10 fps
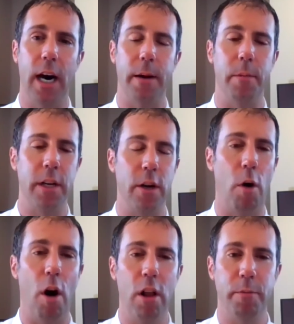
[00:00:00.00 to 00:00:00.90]

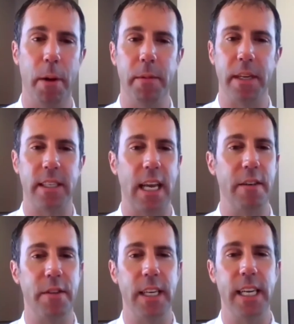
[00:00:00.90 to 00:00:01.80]
all of public
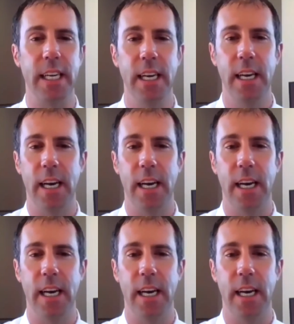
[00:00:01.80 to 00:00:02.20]
safety,